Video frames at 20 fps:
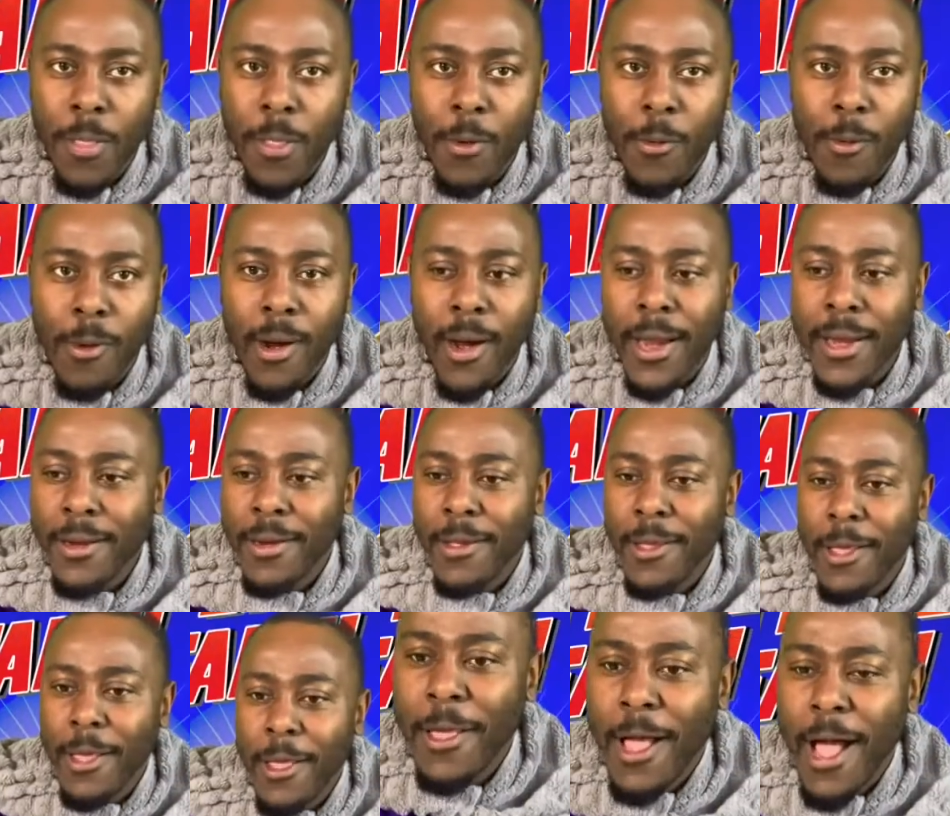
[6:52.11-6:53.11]
right?
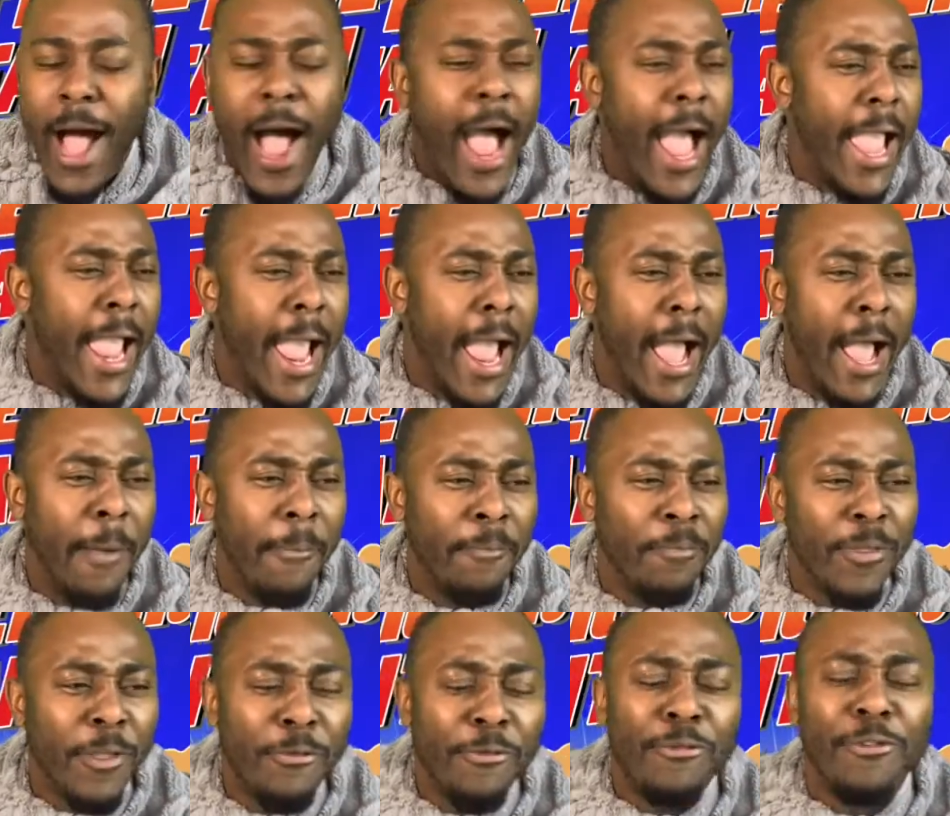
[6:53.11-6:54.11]
I
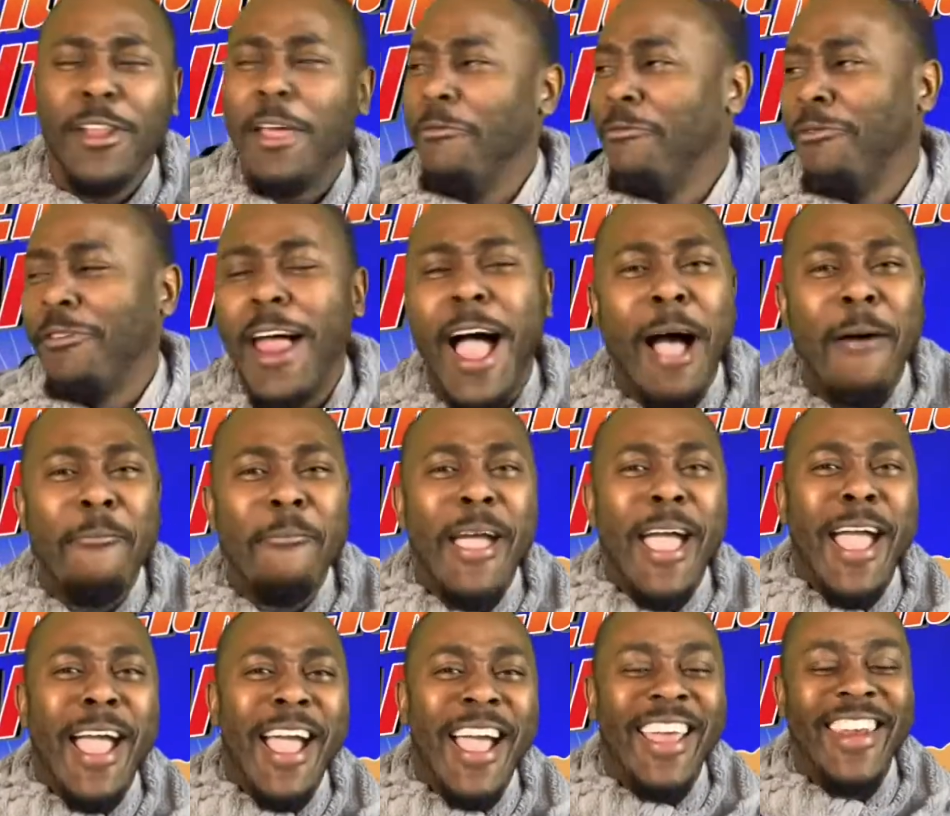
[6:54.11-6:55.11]
am Flip Flop
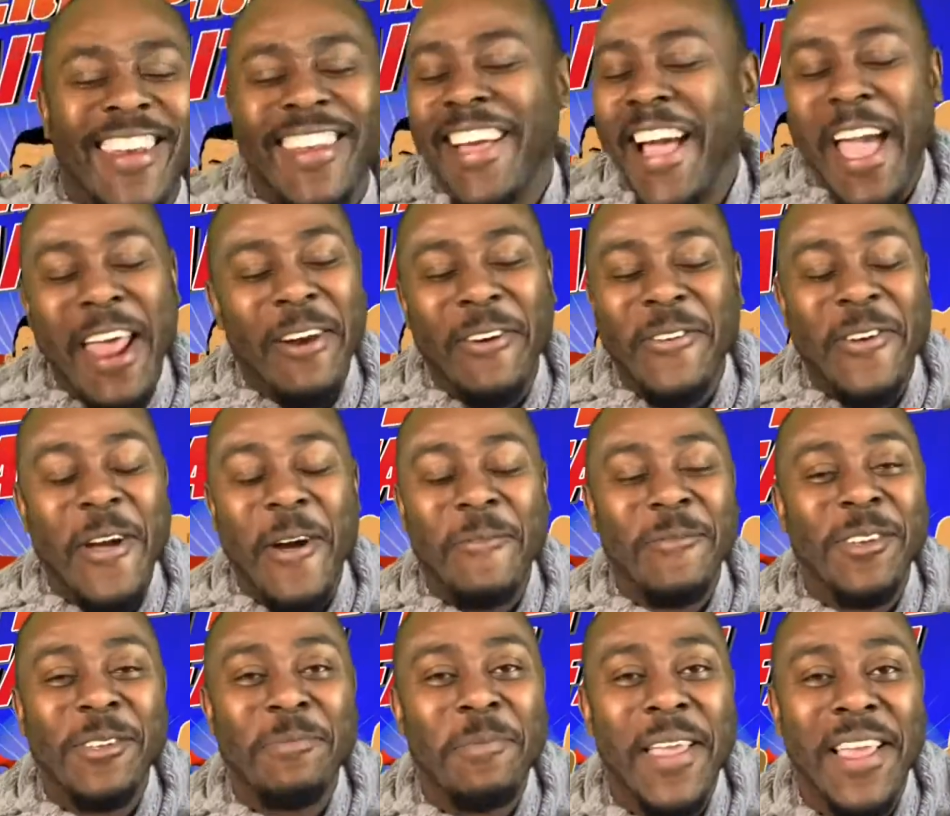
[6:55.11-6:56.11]
Man. I don't know, I'm
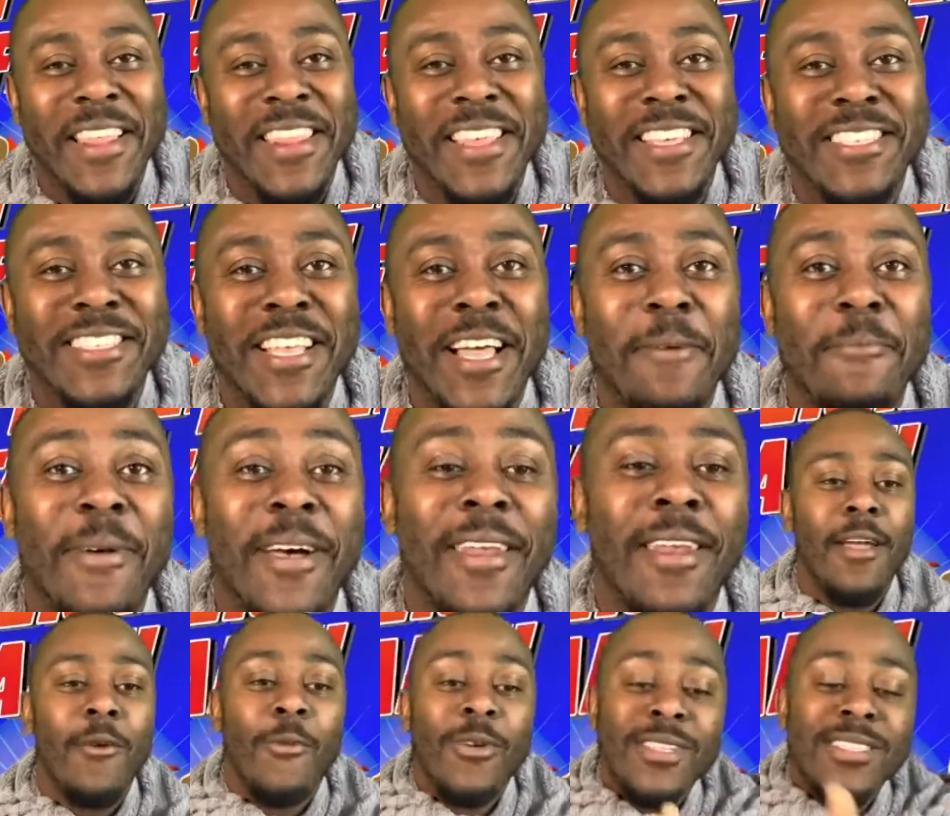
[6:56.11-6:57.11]
just making this up. But
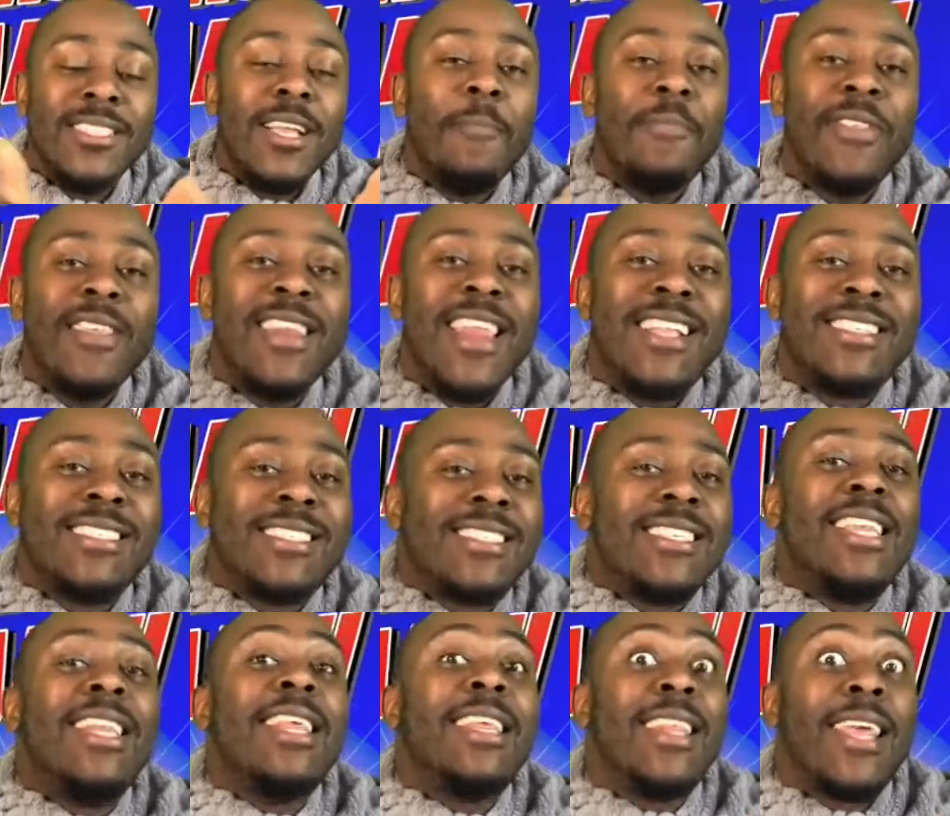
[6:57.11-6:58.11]
what's something that's
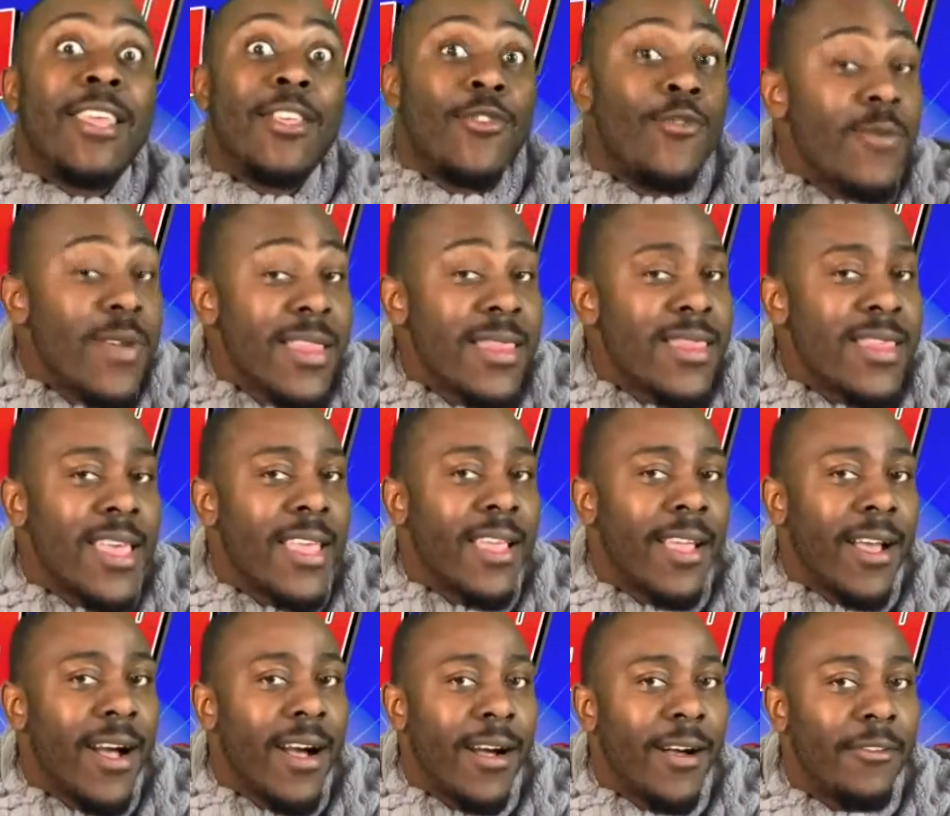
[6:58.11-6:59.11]
silly that you can think
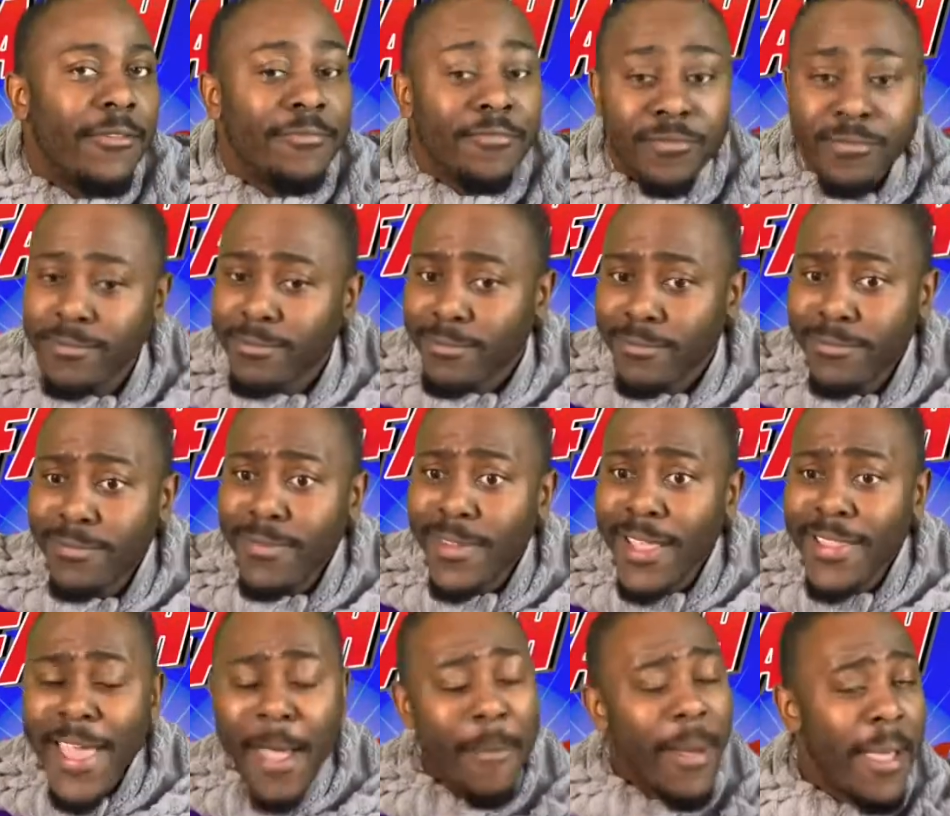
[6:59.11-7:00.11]
of
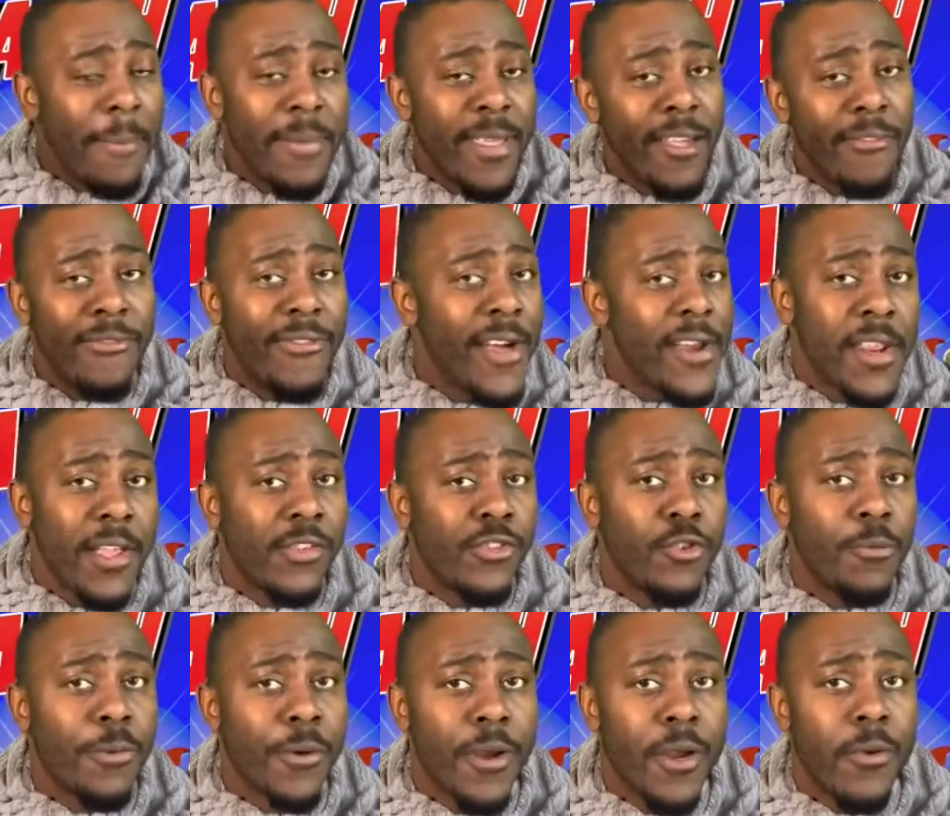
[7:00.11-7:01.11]
that might be a funny
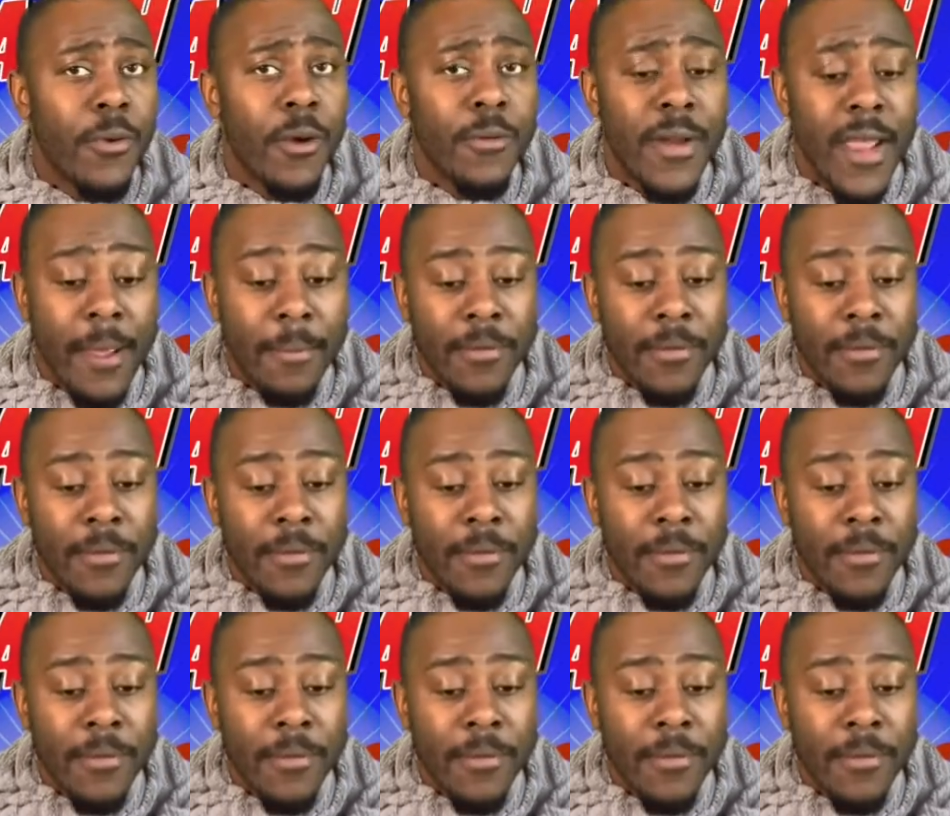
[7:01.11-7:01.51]
superhero name?